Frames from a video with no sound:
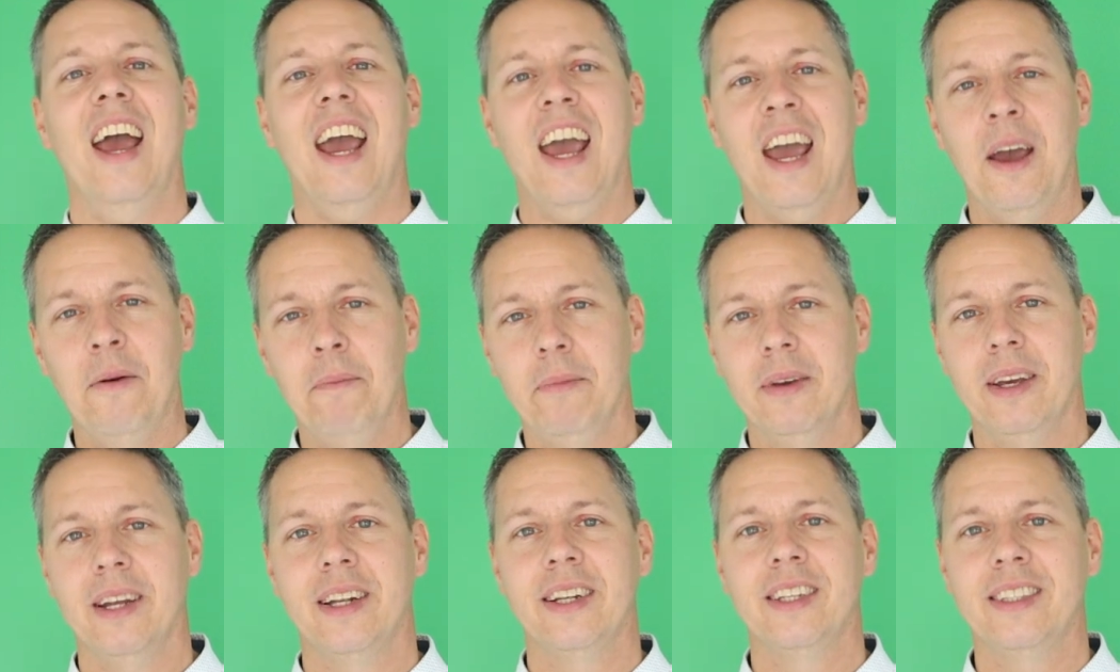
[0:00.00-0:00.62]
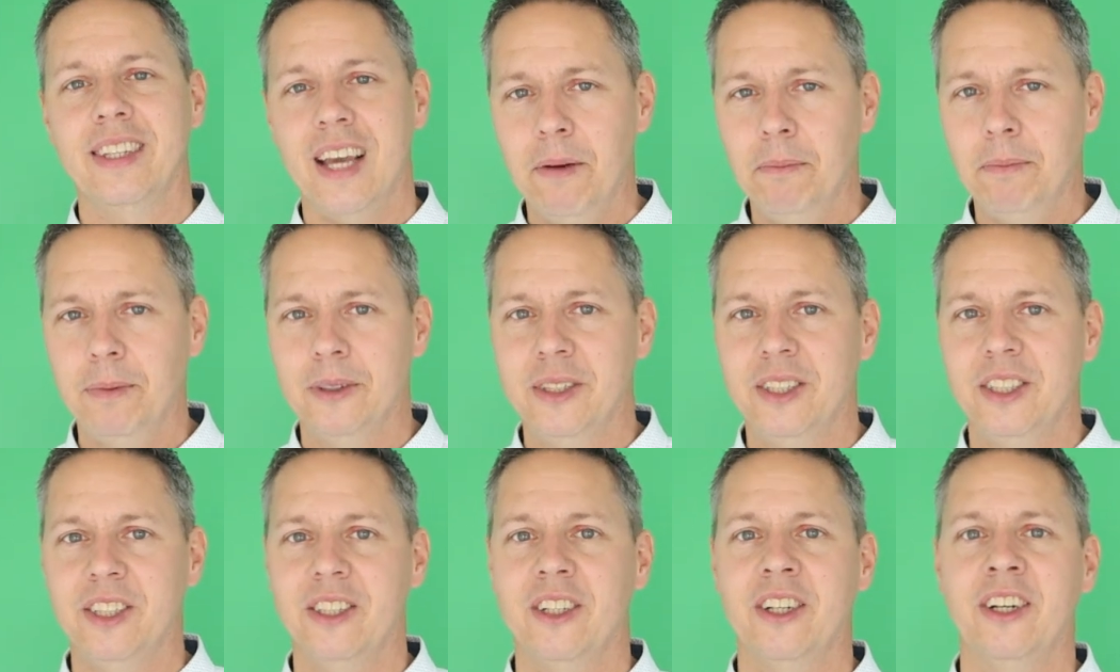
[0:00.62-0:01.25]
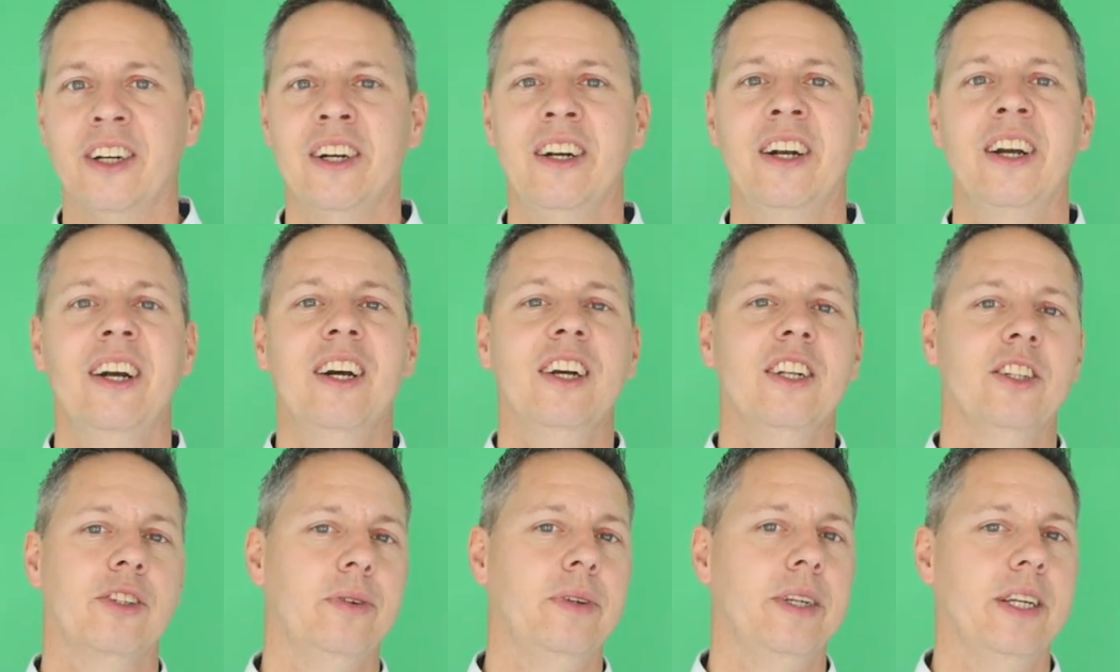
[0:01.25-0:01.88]
ambient temperature
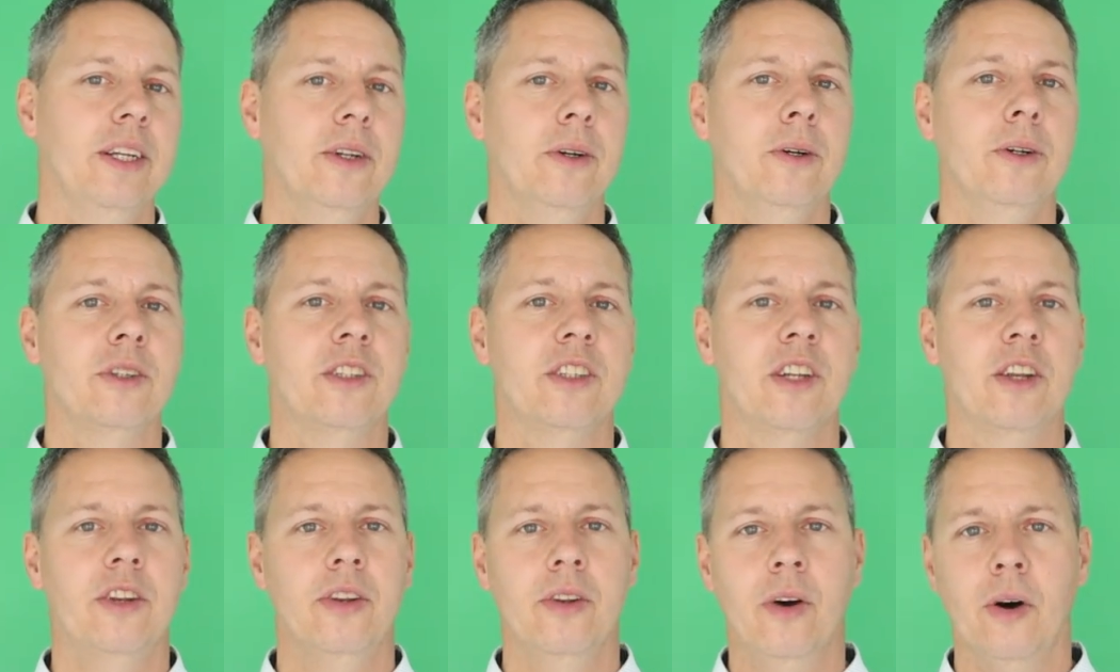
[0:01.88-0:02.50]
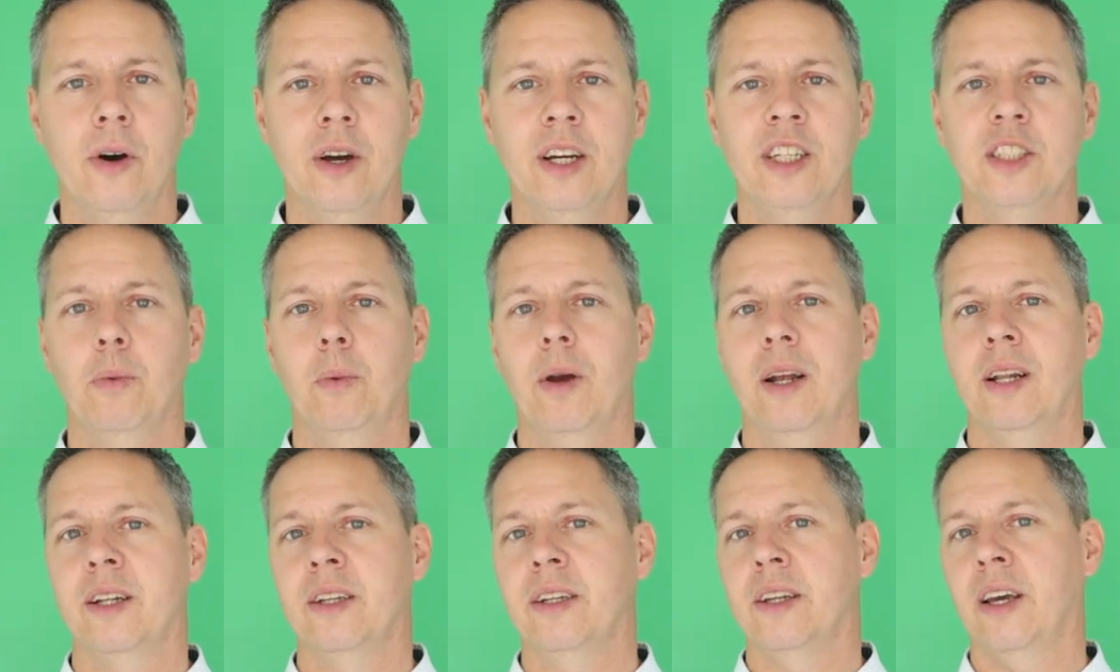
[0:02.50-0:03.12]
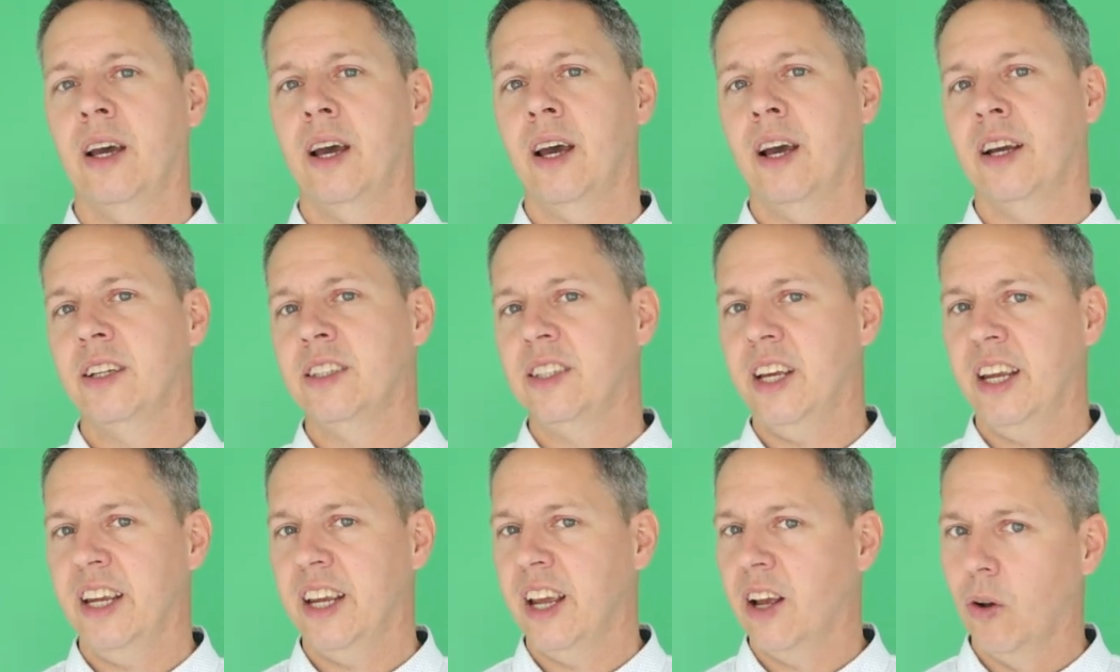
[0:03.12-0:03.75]
to reduce the noise when
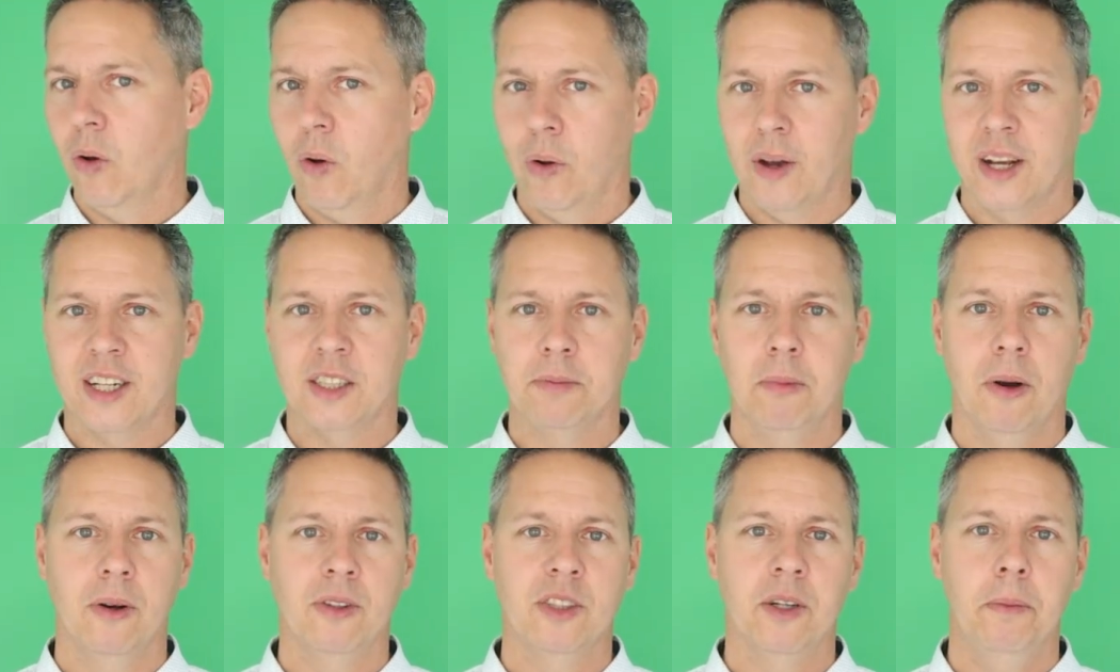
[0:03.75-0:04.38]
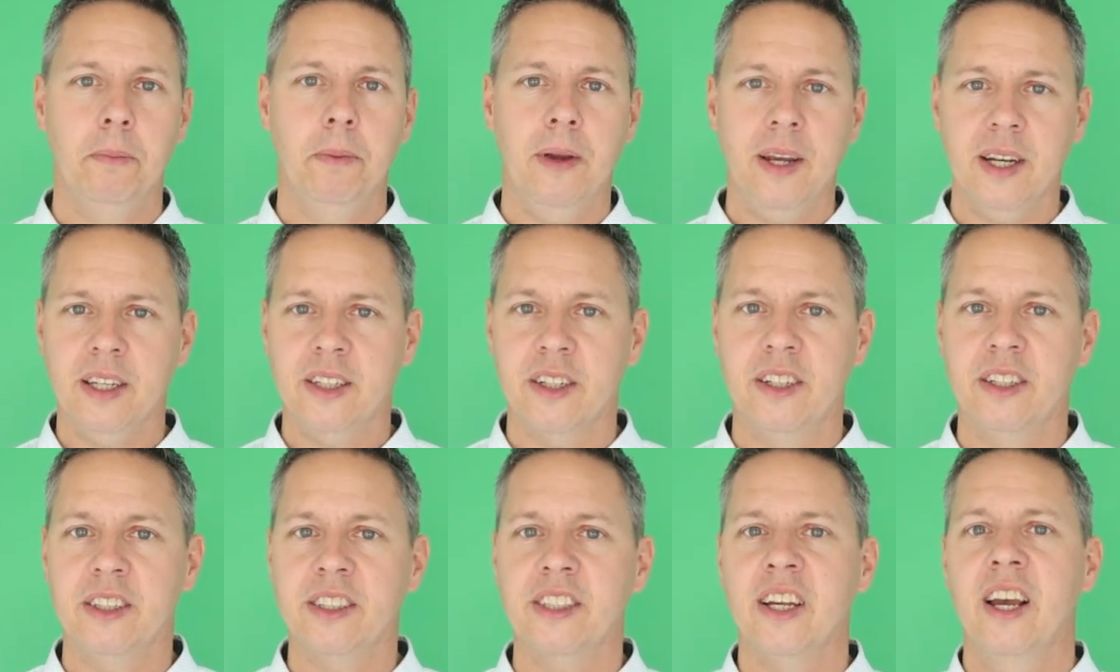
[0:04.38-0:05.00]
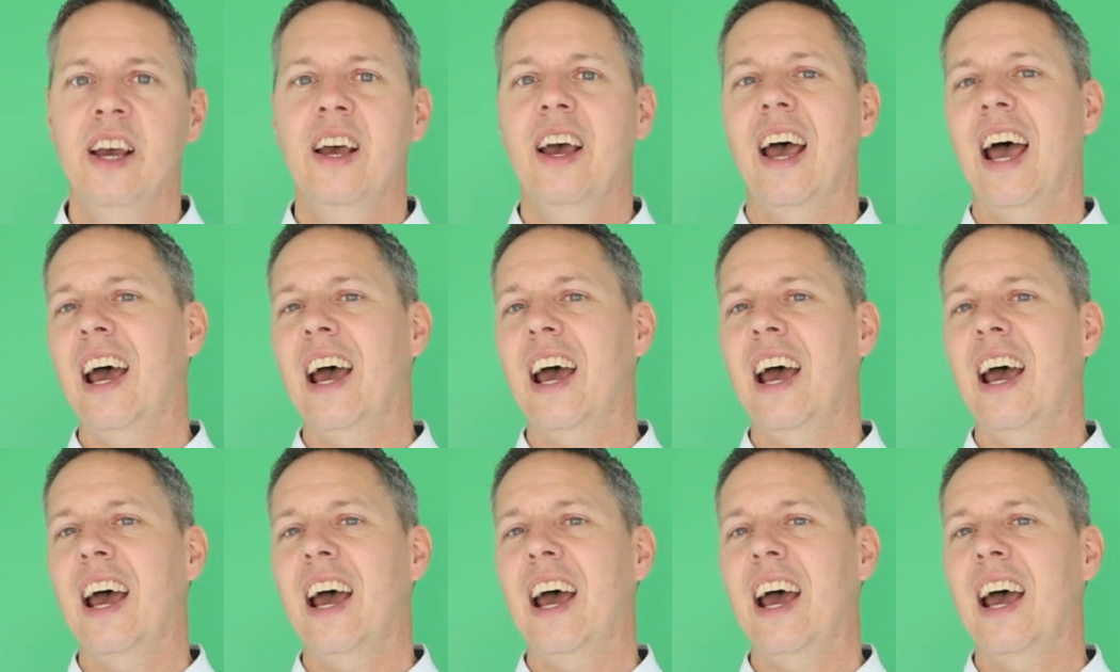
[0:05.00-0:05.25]
taking long exposure pictures.